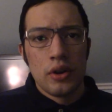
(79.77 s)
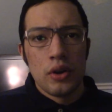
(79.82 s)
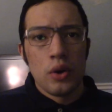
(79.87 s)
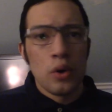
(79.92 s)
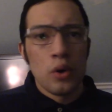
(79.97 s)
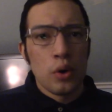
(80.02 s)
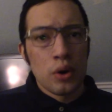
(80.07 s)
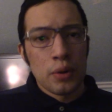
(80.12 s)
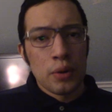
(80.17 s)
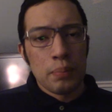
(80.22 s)

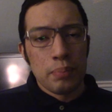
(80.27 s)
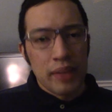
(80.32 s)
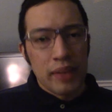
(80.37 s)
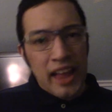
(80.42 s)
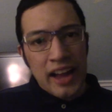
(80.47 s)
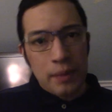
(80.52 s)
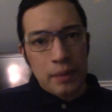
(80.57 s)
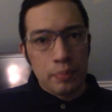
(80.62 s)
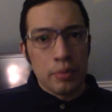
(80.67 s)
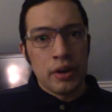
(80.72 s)
or
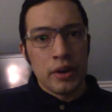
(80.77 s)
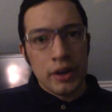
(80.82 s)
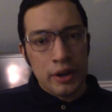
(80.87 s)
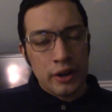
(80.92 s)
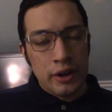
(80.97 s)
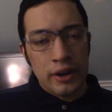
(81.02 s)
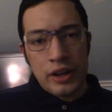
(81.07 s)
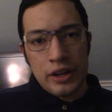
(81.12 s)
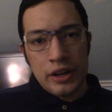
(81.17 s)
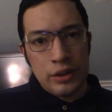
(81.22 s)
black
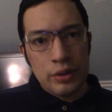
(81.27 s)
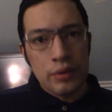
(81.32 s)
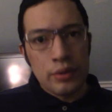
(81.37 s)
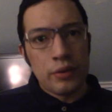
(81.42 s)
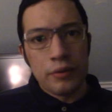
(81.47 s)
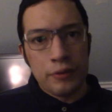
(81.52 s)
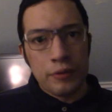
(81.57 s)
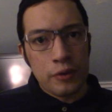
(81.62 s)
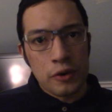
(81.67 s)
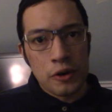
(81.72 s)
brother in
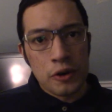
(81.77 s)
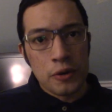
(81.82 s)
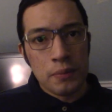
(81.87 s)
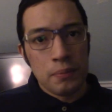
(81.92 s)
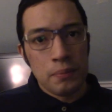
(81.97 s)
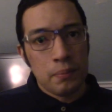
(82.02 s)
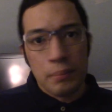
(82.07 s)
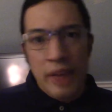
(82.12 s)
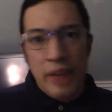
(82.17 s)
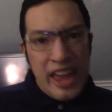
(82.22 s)
uniform,
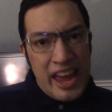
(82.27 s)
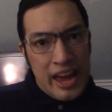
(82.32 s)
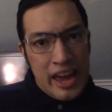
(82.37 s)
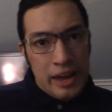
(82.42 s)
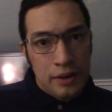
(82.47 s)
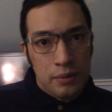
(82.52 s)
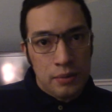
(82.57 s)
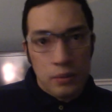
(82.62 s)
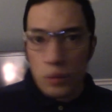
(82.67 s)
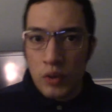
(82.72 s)

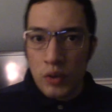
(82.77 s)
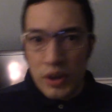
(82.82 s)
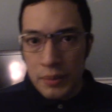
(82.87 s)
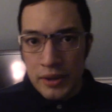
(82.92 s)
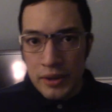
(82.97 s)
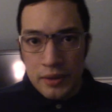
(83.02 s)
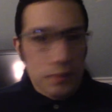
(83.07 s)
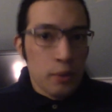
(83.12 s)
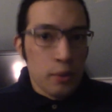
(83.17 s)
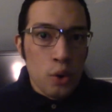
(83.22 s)
man,
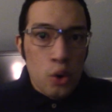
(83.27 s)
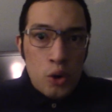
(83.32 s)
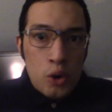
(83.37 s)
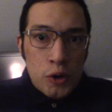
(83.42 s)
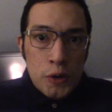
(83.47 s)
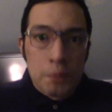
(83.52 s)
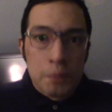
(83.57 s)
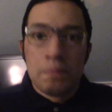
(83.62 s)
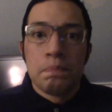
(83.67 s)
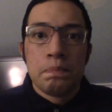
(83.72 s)
women,
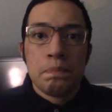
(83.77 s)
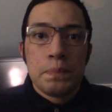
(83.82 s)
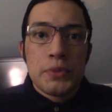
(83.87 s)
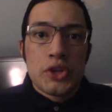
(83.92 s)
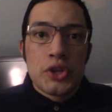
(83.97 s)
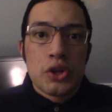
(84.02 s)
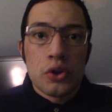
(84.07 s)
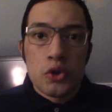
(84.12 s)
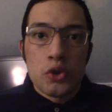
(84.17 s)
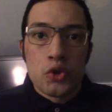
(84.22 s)
or
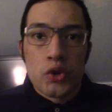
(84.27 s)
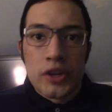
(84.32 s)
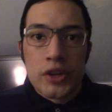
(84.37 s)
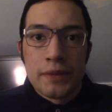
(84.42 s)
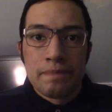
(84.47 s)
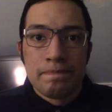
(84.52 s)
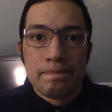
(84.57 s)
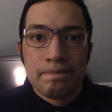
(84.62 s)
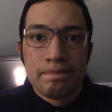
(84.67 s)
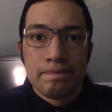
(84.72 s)
children.